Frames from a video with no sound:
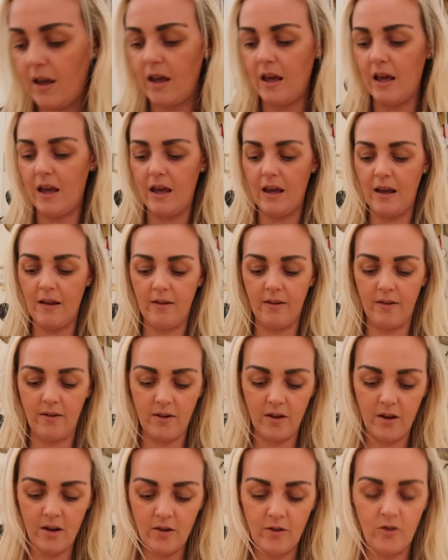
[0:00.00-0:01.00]
is
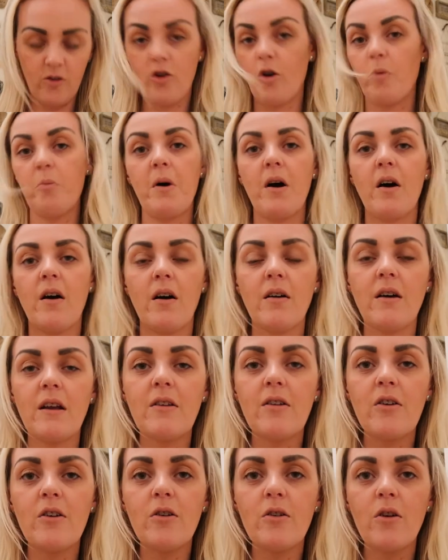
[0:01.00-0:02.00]
some
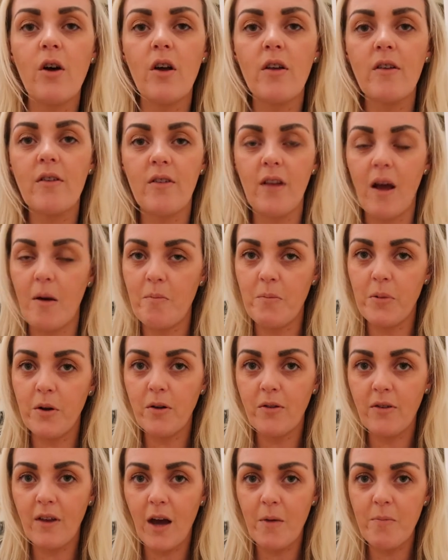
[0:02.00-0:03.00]
little
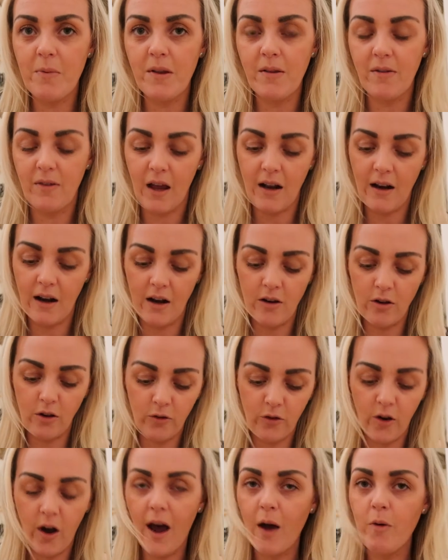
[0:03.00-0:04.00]
samples that I've been sent, and I
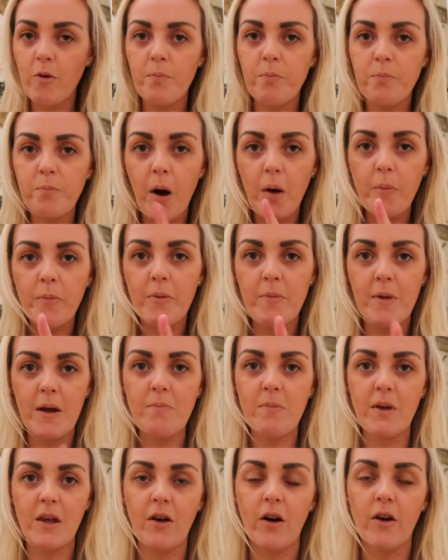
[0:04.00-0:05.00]
just thought I would bob them
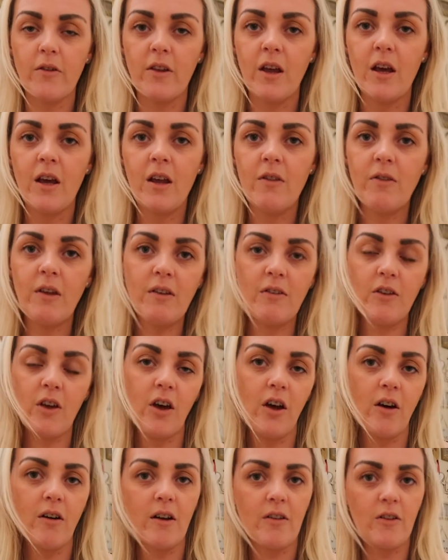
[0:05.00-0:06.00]
in because this
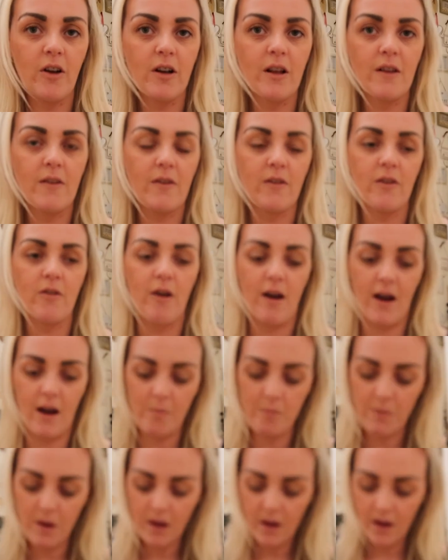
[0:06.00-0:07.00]
girl is on
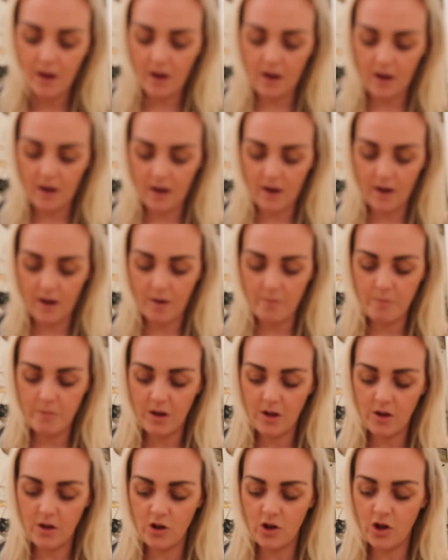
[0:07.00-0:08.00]
Instagram.
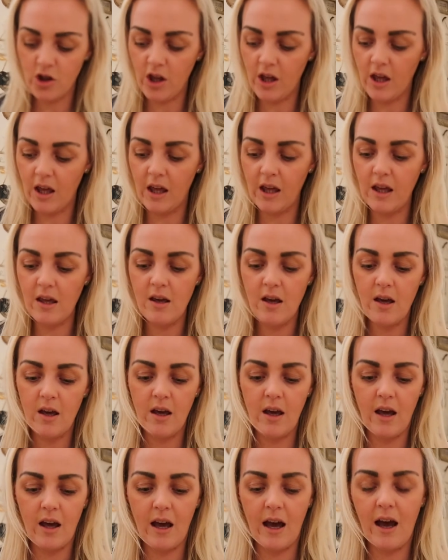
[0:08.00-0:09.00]
She
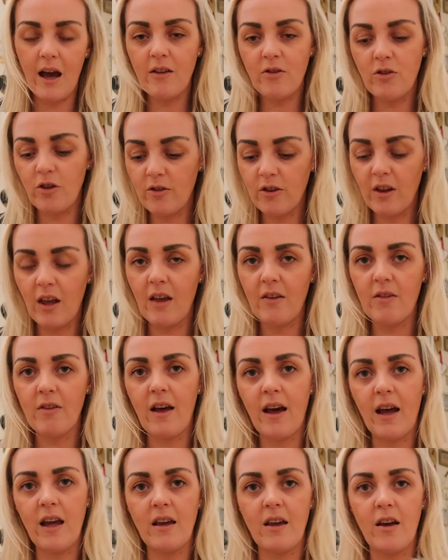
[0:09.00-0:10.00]
does it as
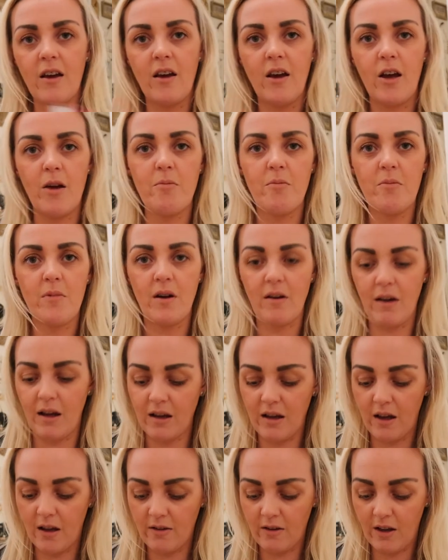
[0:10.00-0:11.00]
like
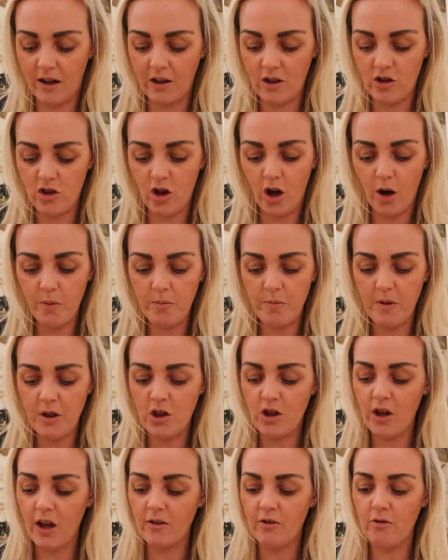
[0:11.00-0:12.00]
a job. I mean,
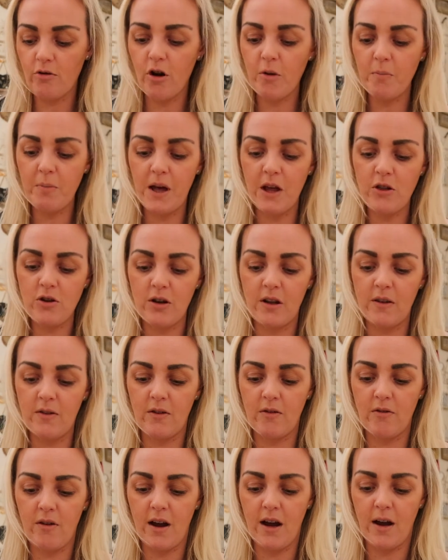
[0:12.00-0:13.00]
she has her own page on
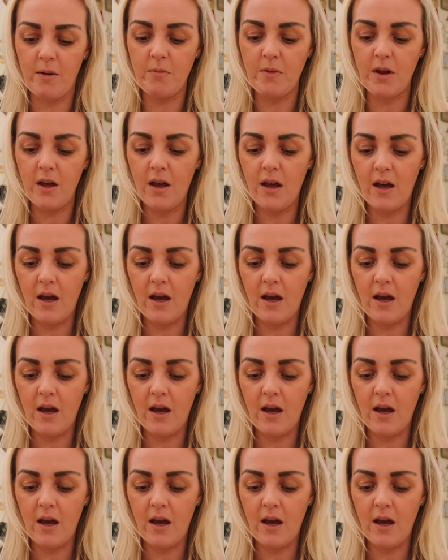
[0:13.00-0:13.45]
Instagram,